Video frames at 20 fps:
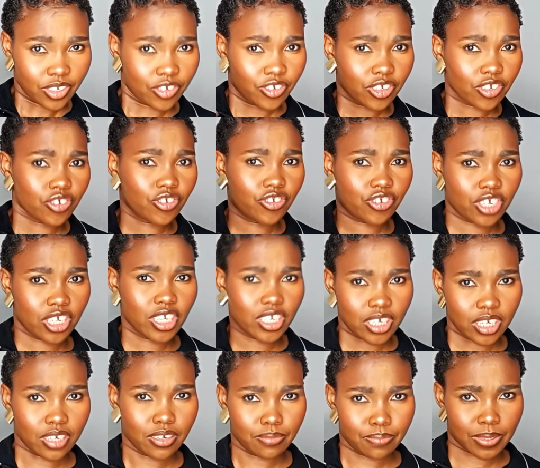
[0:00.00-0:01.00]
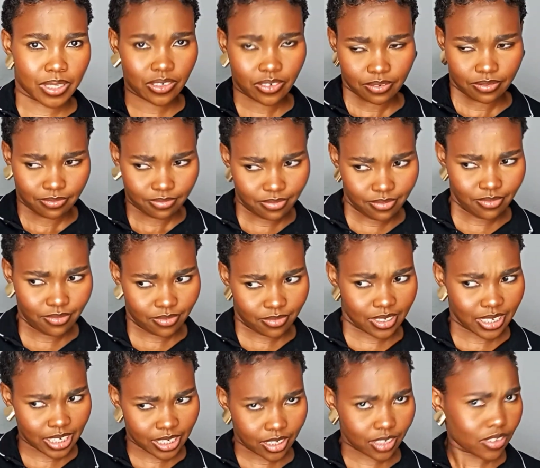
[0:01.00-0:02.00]
Just shake it a little bit
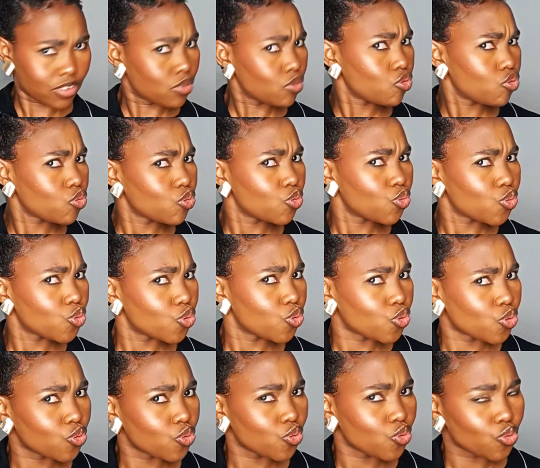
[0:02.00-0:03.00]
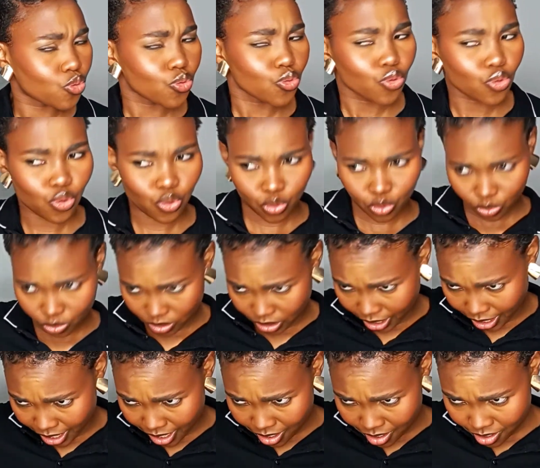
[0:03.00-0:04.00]
like this.
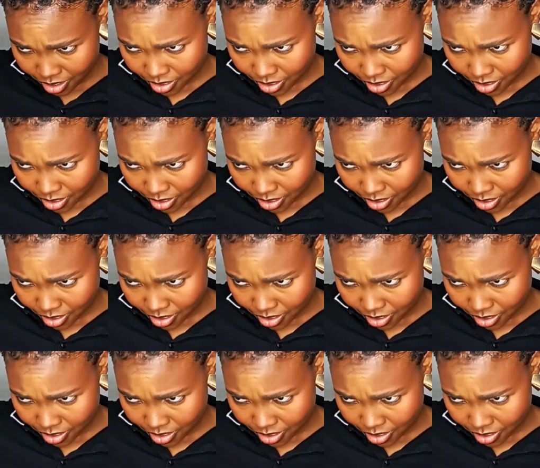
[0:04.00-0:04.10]
Okay.